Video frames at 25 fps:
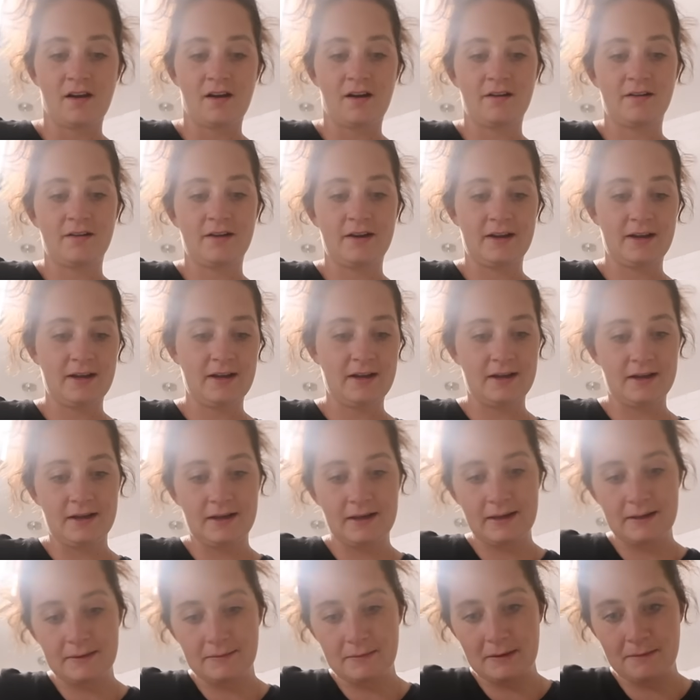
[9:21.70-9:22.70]
All right, I
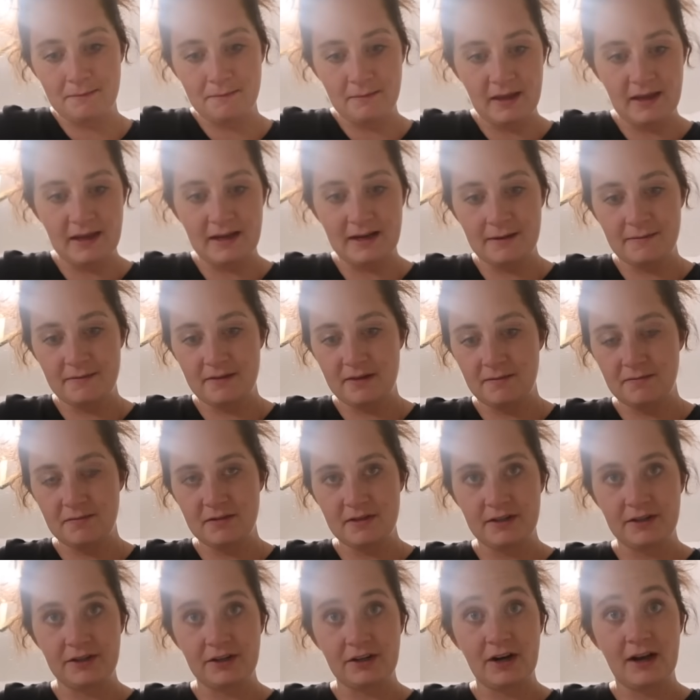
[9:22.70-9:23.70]
am making up some
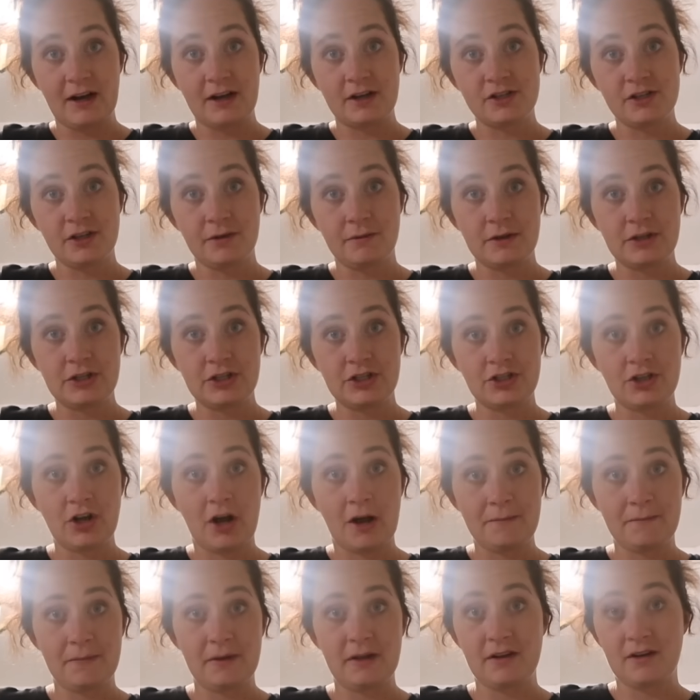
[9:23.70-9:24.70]
dinner. I actually went
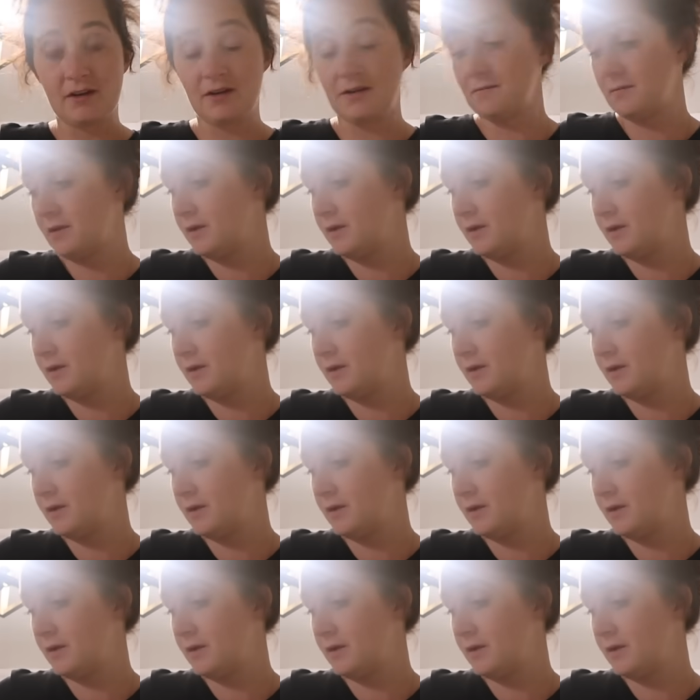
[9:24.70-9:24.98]
shopping on